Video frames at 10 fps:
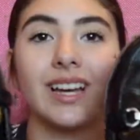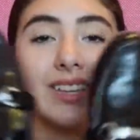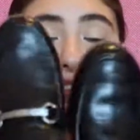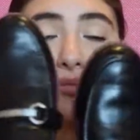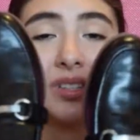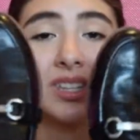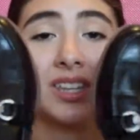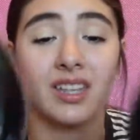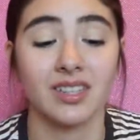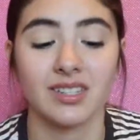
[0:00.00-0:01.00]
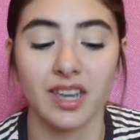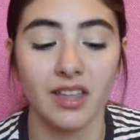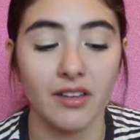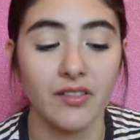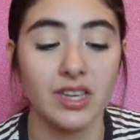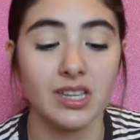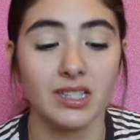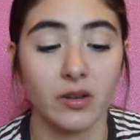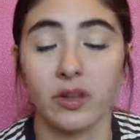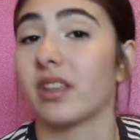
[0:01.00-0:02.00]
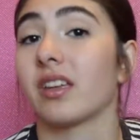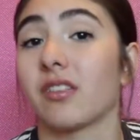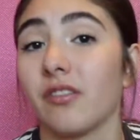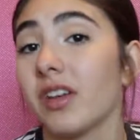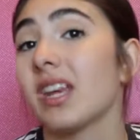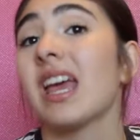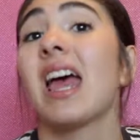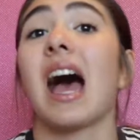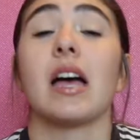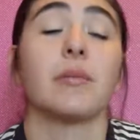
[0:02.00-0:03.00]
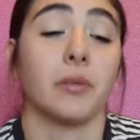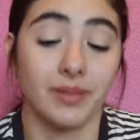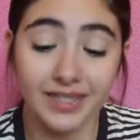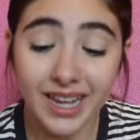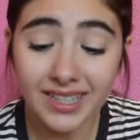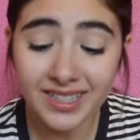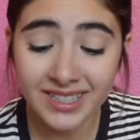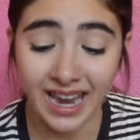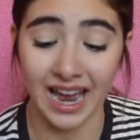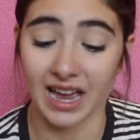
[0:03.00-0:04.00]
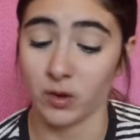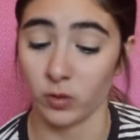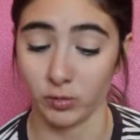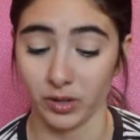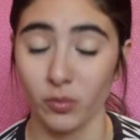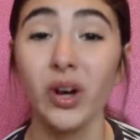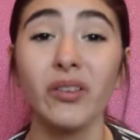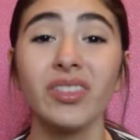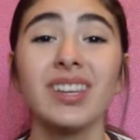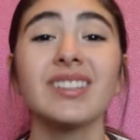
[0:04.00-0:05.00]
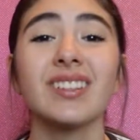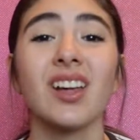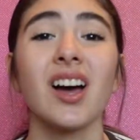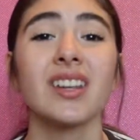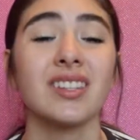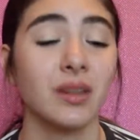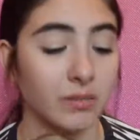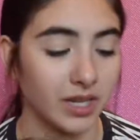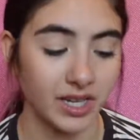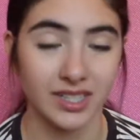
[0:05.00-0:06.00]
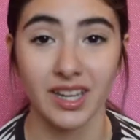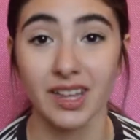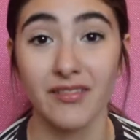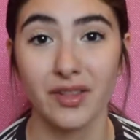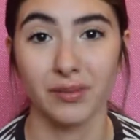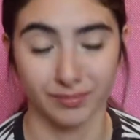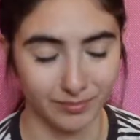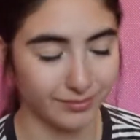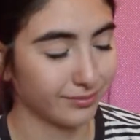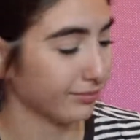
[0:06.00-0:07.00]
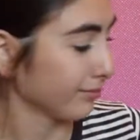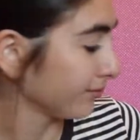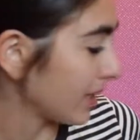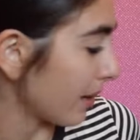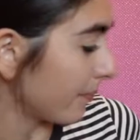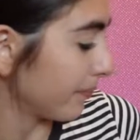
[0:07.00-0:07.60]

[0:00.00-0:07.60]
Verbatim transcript: I just really like the style of these. I really like the fit. I'm obsessed. I will be wearing these a lot because I love them. Mm -hmm. Yep.